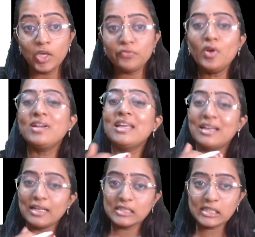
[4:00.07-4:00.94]
If you're
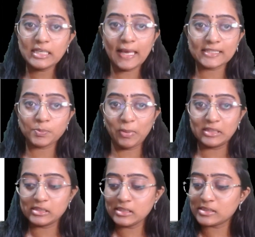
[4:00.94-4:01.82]
decreasing
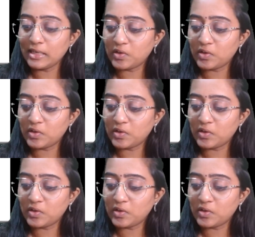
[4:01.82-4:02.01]
expenses,